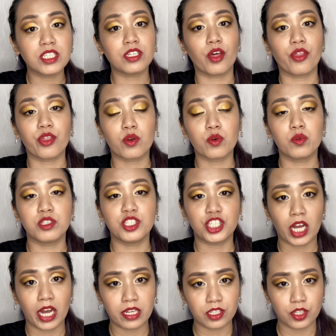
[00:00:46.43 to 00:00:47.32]
through
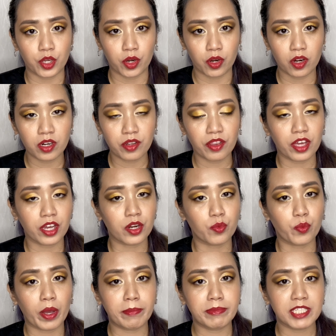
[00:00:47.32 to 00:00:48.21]
Janyo. Their
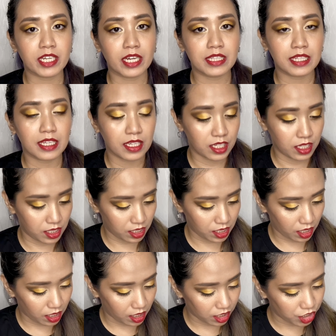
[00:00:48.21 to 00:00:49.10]
website is
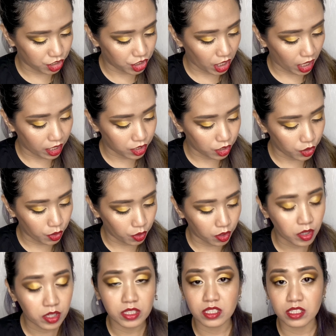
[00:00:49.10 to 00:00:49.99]

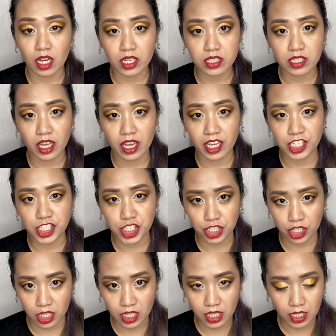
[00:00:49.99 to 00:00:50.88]

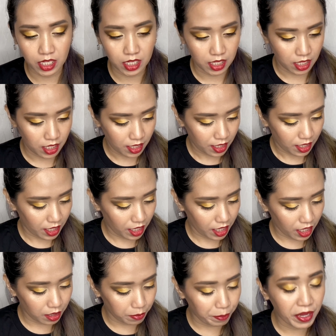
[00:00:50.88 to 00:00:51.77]
janyo.asia.
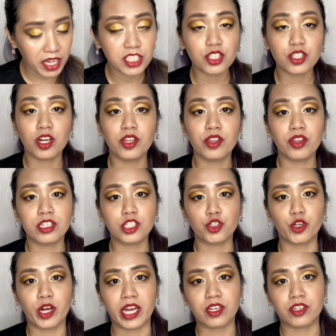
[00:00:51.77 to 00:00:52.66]
And based on the
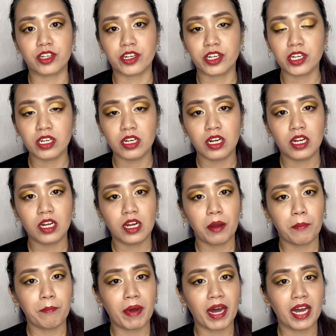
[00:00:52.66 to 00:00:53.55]
tracker,
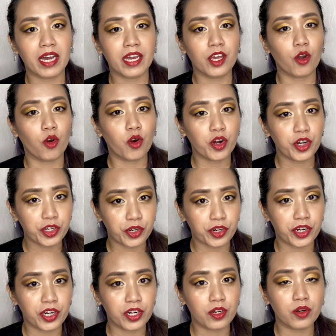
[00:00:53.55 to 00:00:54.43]
my
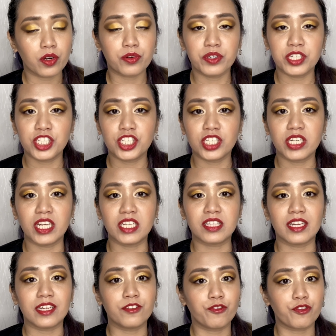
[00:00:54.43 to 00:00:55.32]
order
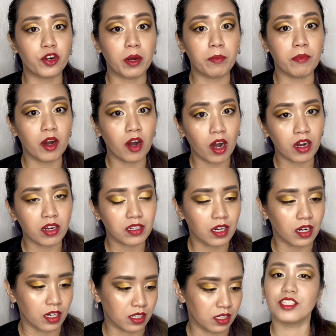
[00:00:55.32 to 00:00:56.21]
originated from Hong
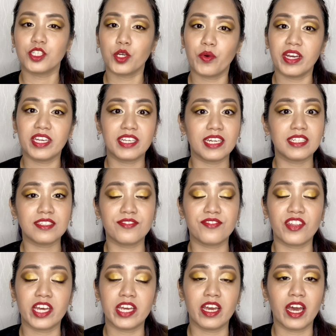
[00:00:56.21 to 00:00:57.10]
Kong. So I guess
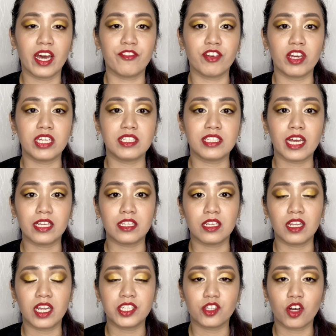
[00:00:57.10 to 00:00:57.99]
they have a
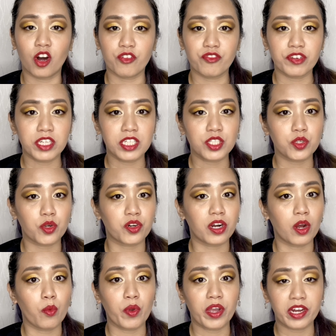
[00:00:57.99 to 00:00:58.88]
satellite office or a
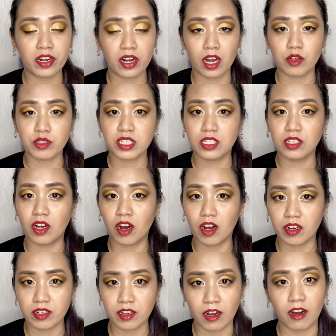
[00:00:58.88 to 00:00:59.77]
warehouse in Hong
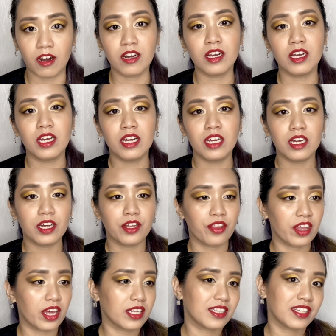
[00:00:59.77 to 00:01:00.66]
Kong
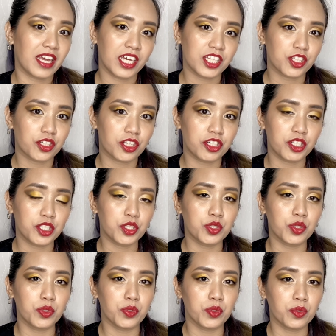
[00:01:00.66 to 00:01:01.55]
that caters
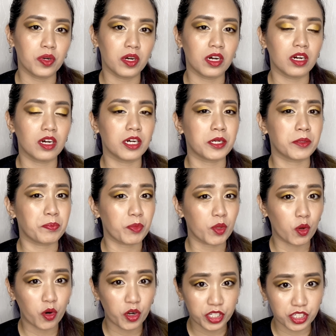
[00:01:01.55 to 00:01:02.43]
to
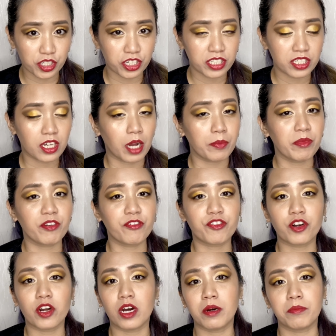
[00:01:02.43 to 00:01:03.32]
orders coming from